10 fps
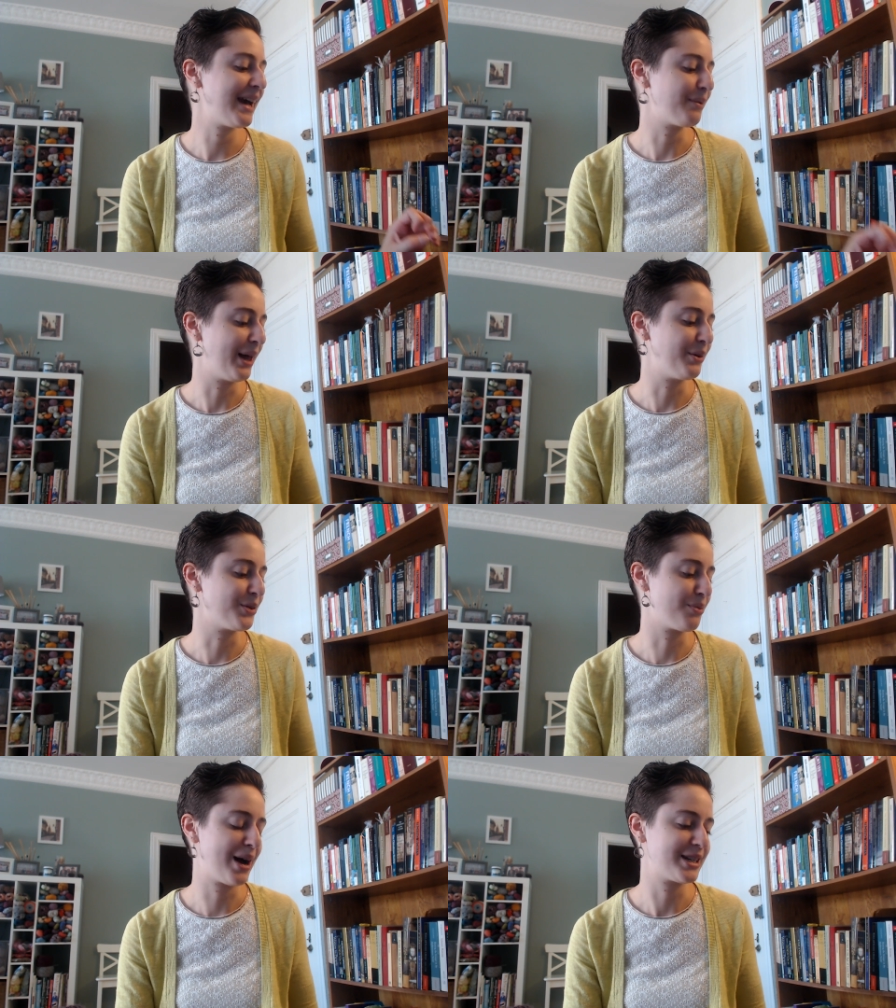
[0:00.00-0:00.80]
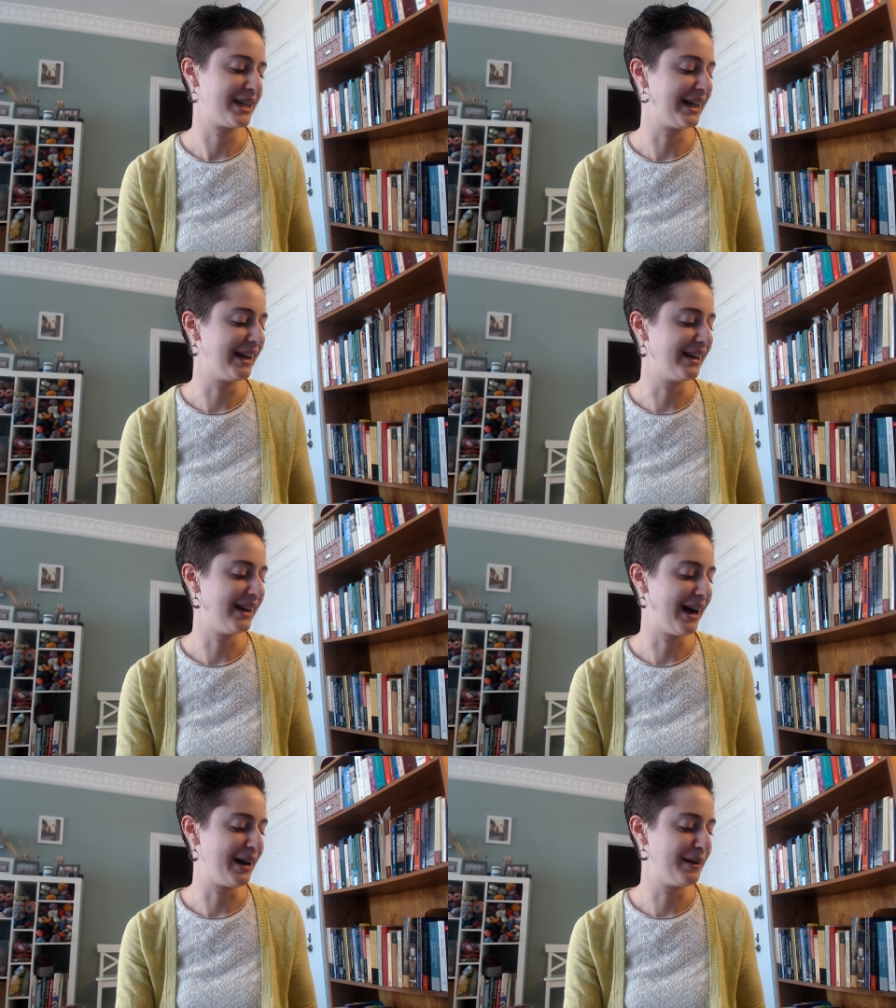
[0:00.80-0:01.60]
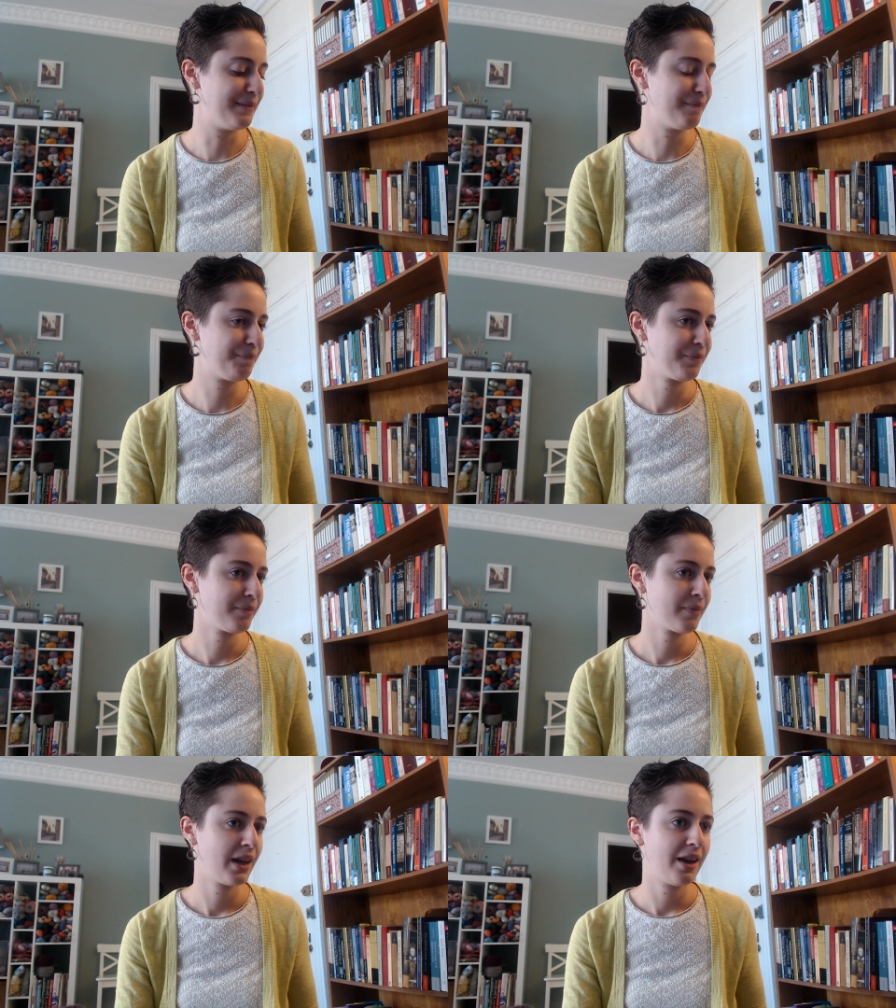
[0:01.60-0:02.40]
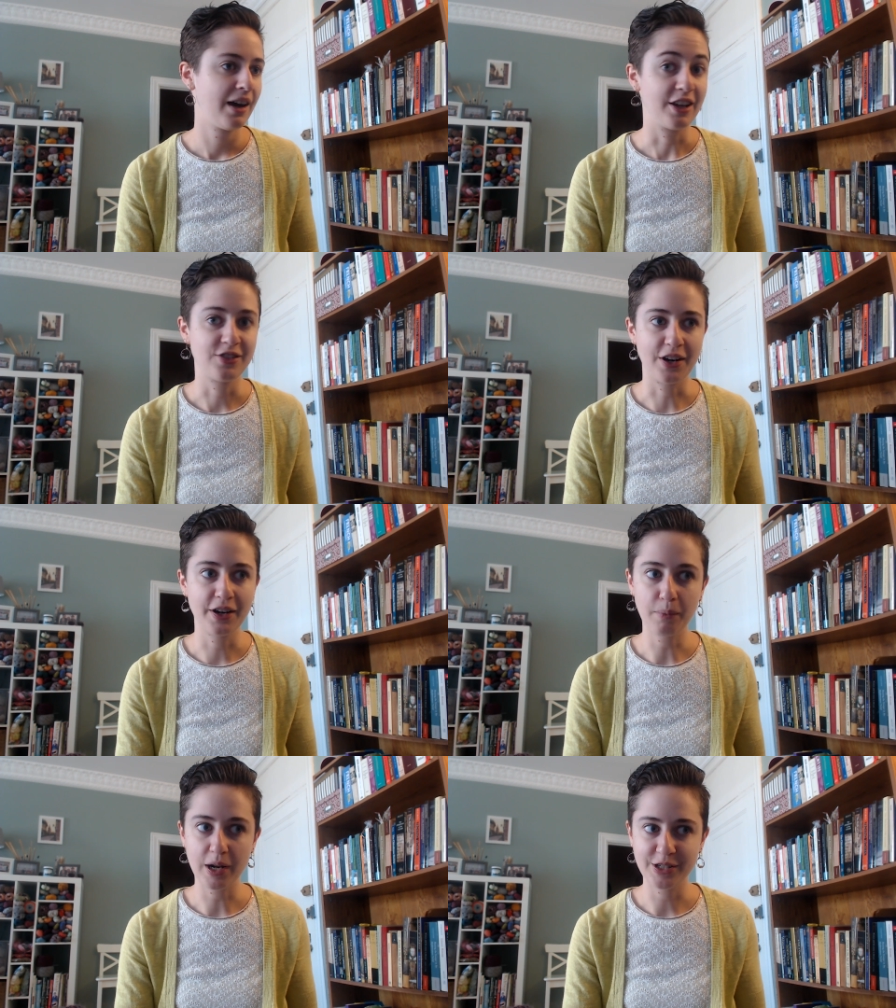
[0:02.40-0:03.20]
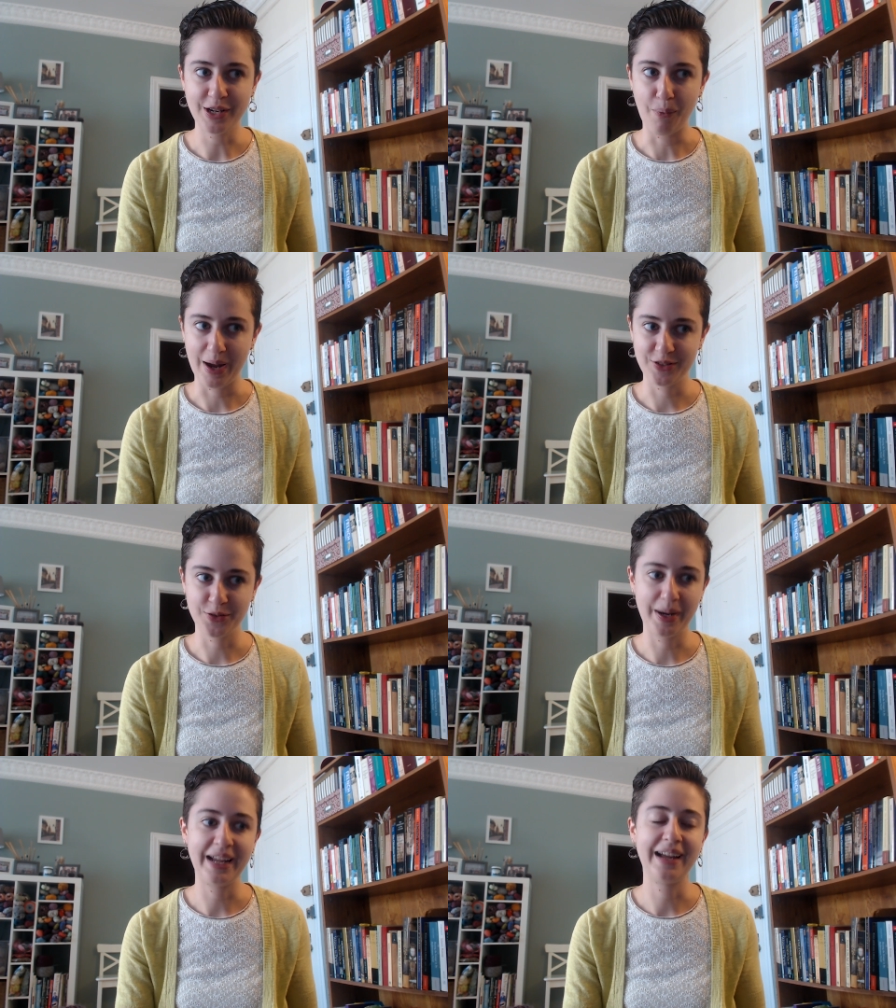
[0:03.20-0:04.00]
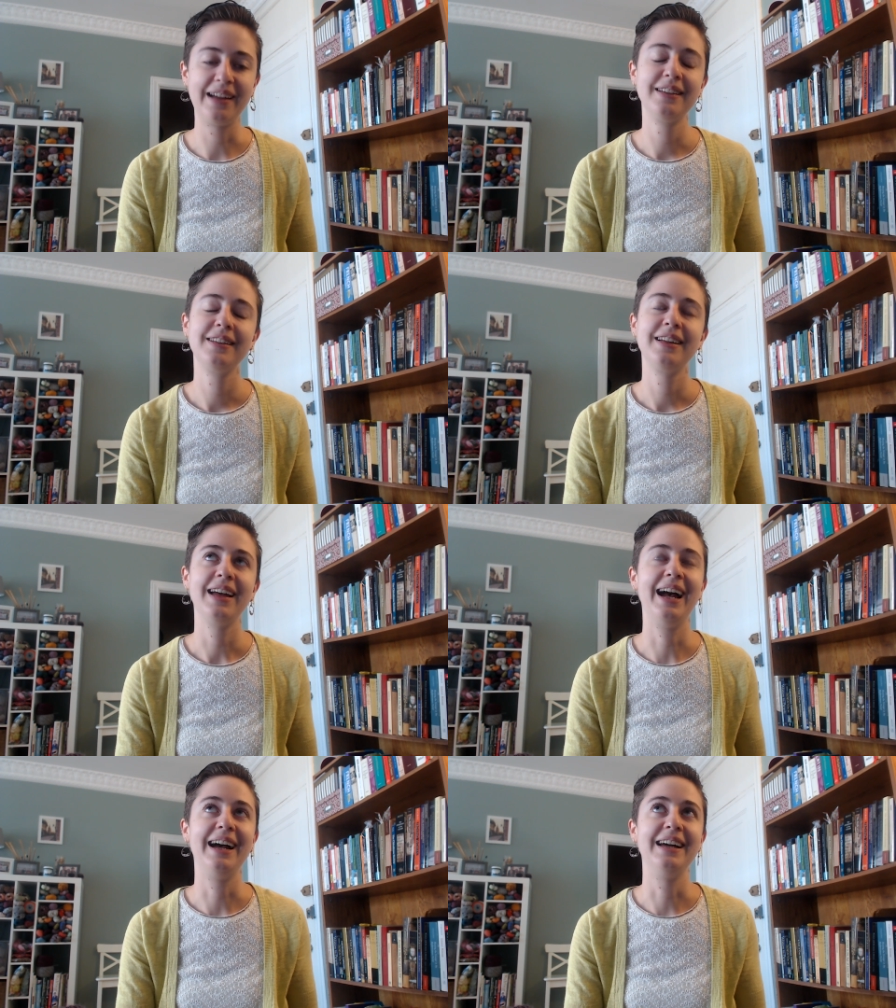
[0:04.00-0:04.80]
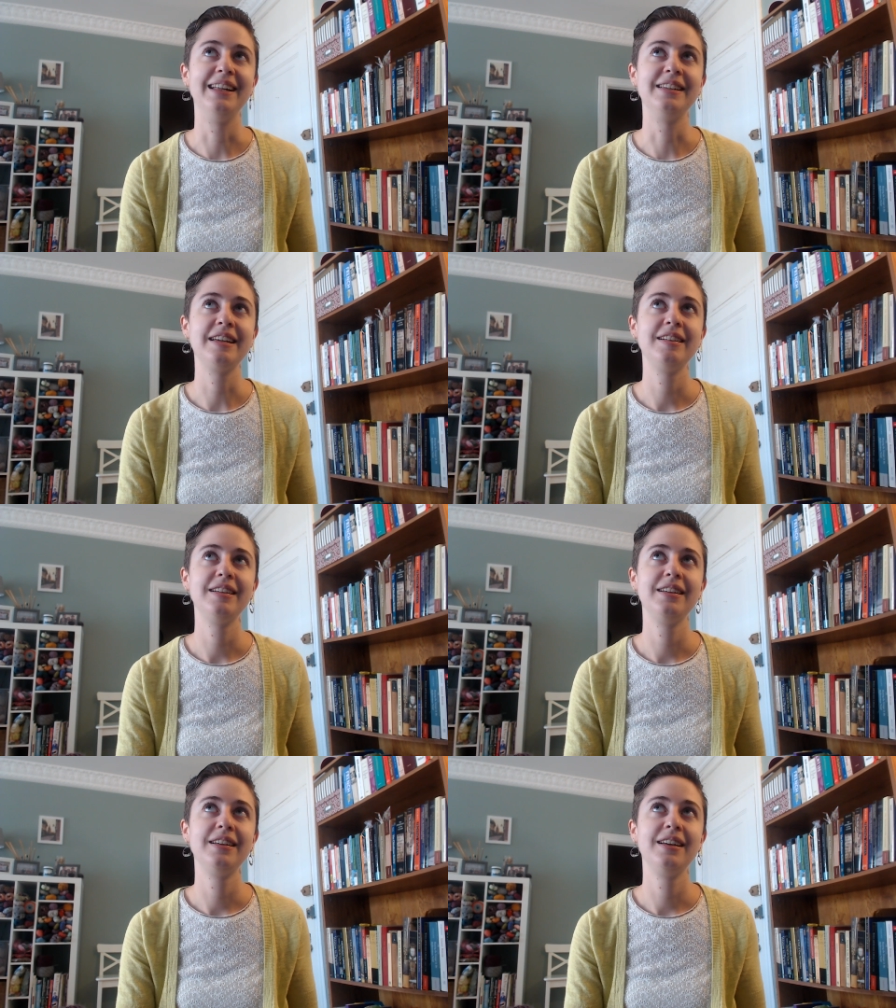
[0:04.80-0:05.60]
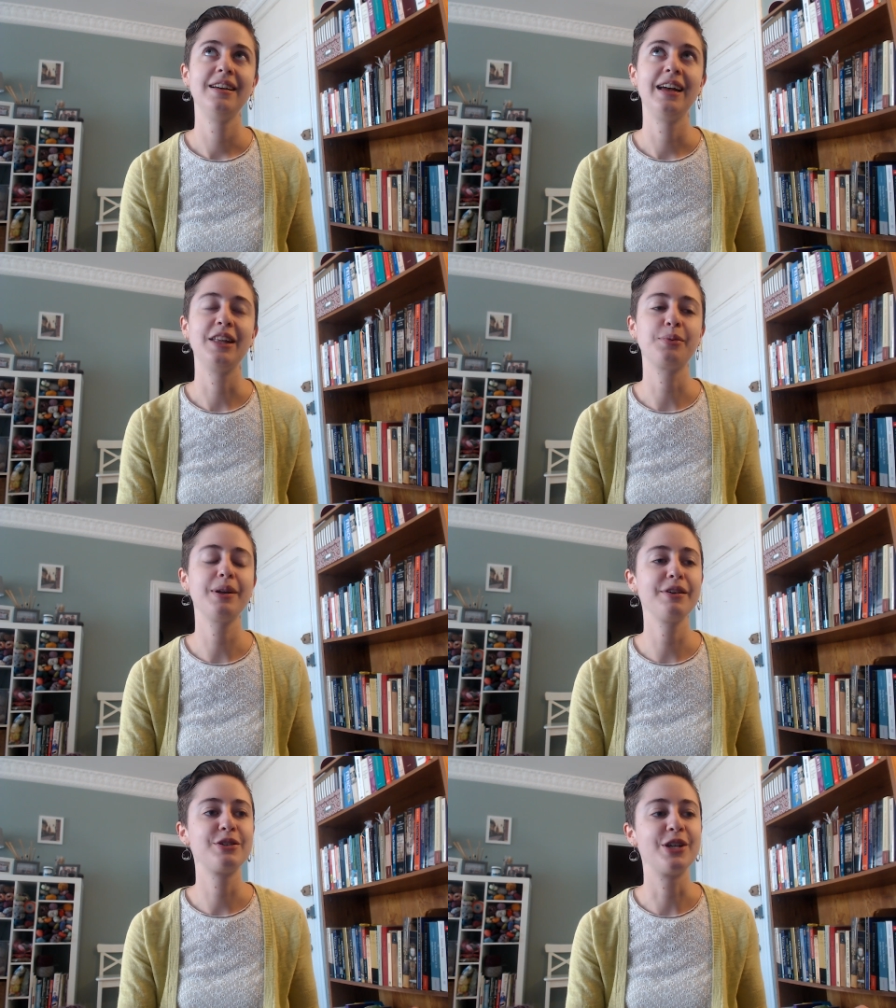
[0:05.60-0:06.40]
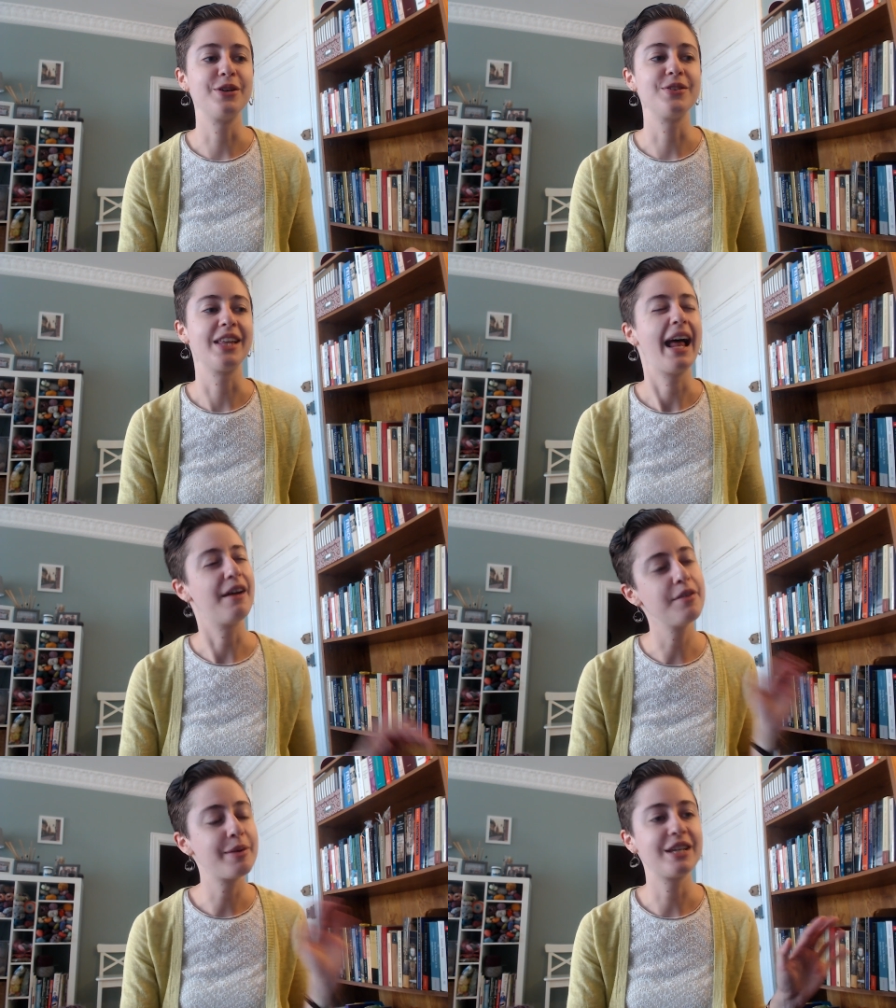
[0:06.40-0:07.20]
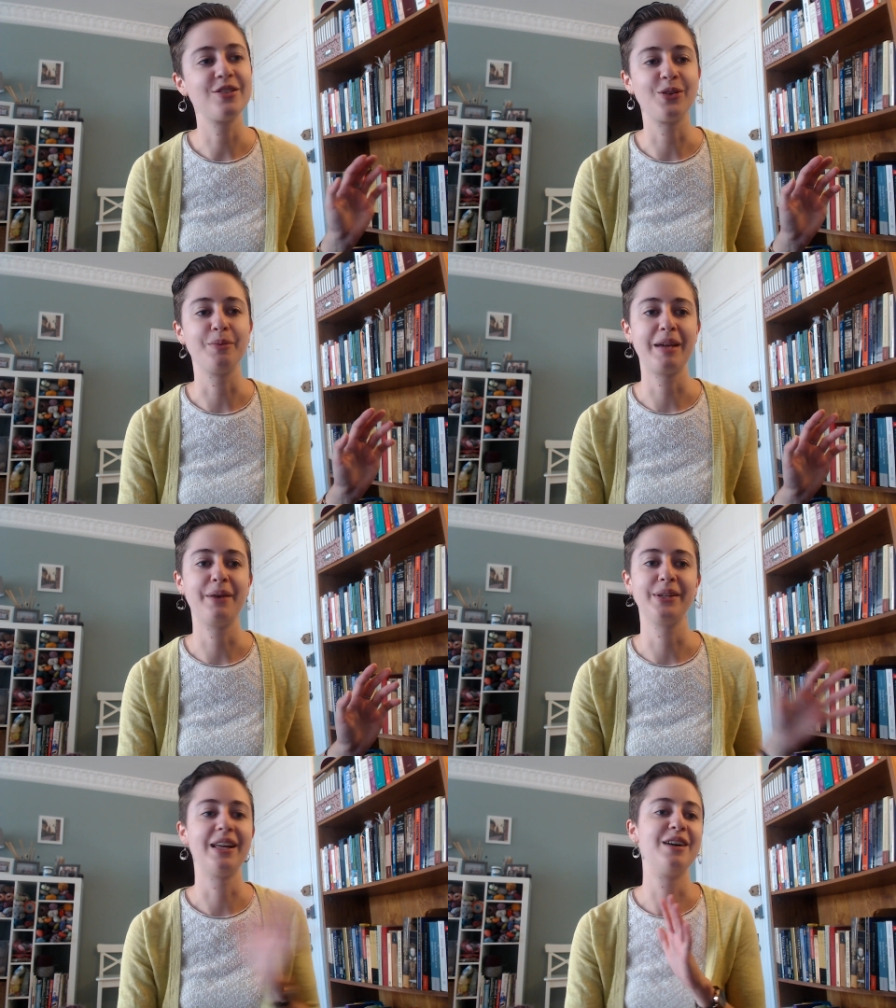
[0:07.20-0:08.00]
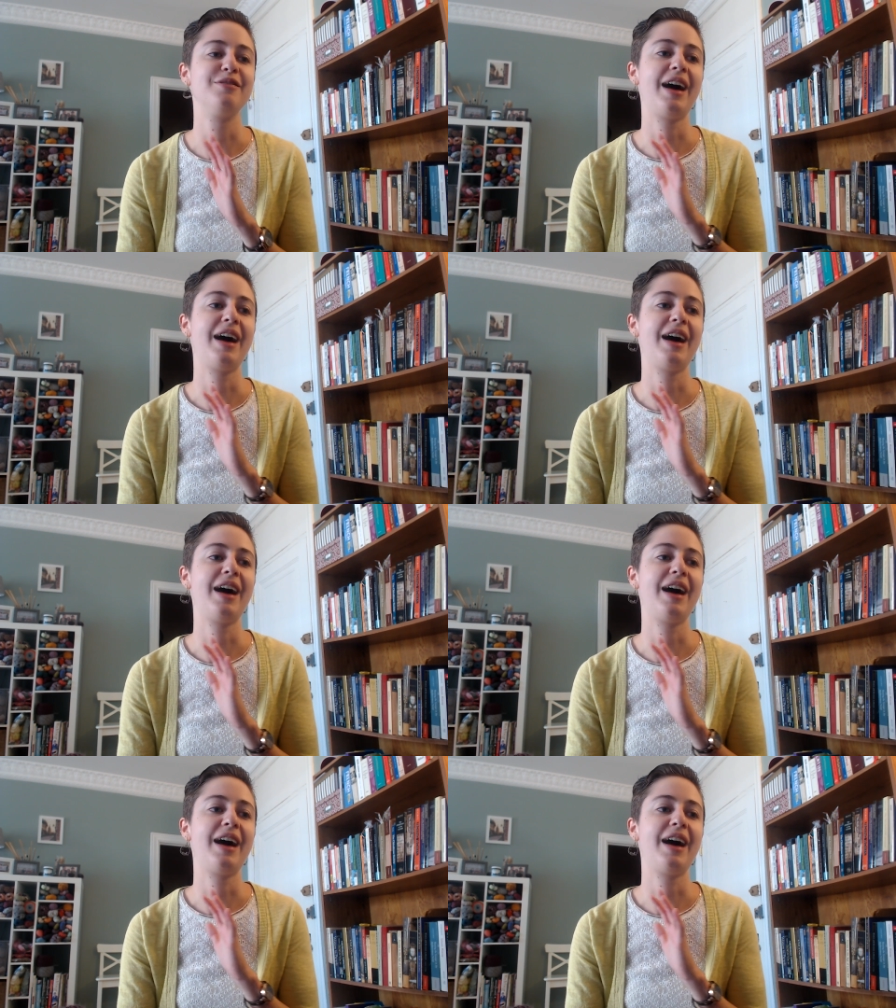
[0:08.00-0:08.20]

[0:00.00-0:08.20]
while I was watching. Um, I started watching West Wing, and it's one of those shows that everybody has told me I would love.